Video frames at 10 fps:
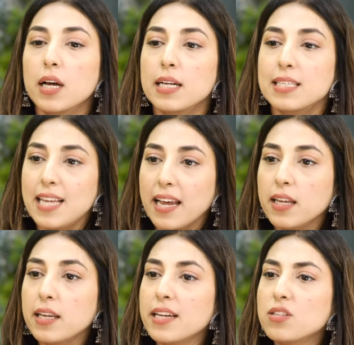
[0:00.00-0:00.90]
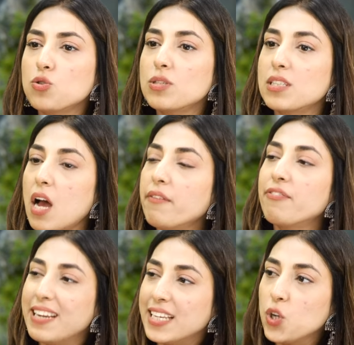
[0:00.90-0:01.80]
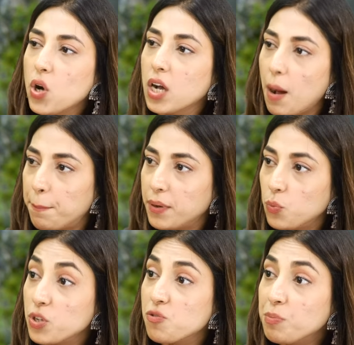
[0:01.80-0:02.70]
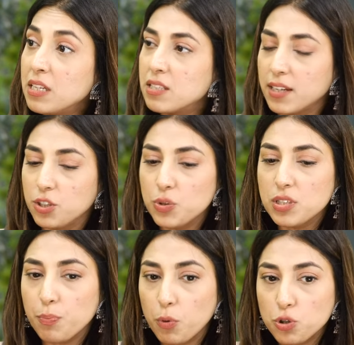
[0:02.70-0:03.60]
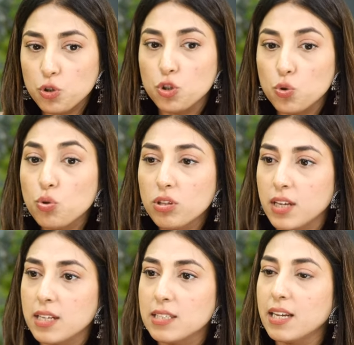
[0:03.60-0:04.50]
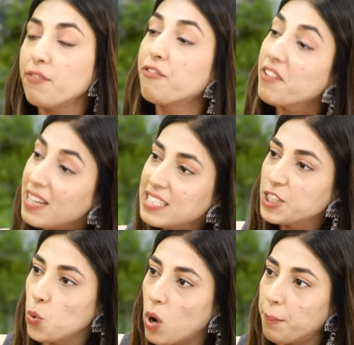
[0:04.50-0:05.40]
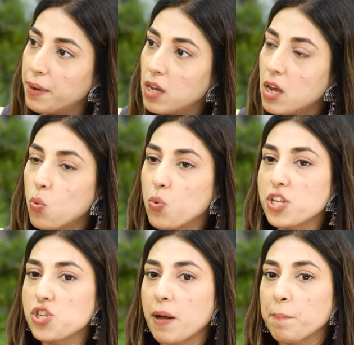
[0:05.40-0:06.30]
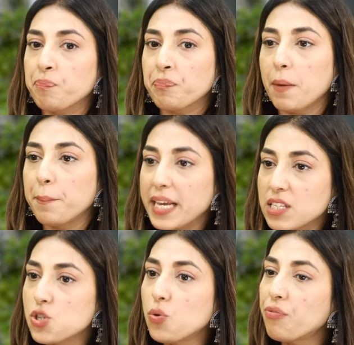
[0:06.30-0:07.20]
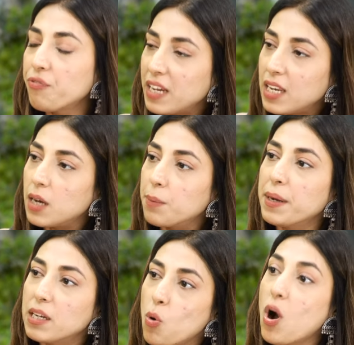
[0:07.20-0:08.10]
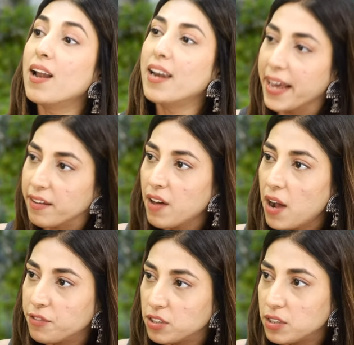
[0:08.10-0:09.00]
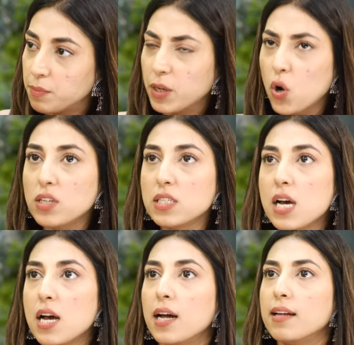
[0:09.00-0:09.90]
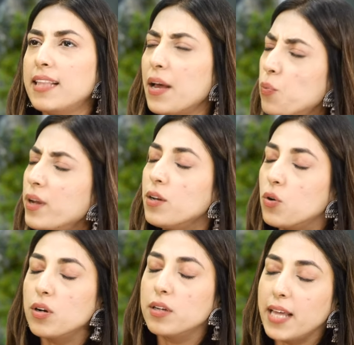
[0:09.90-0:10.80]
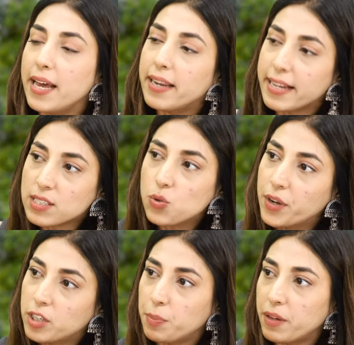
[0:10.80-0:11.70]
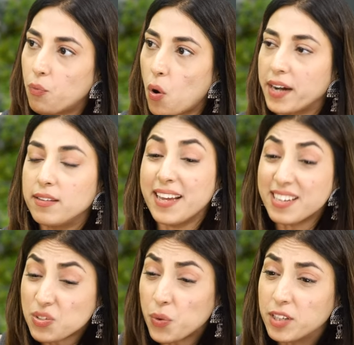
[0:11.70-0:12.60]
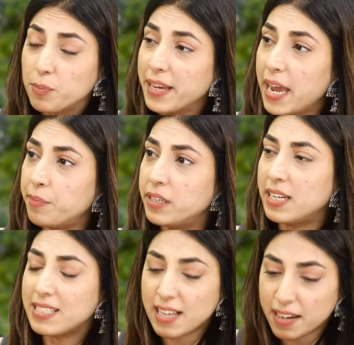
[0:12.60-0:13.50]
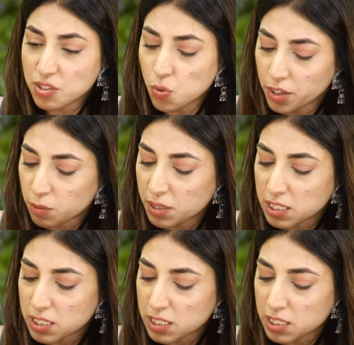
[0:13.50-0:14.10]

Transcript: Second is to start filling your cup, which means that you are supposed to do things that fills you up, which makes you feel a bit more alive after it, because there will, there is going to be void, there is going to be emptiness, there is going to be a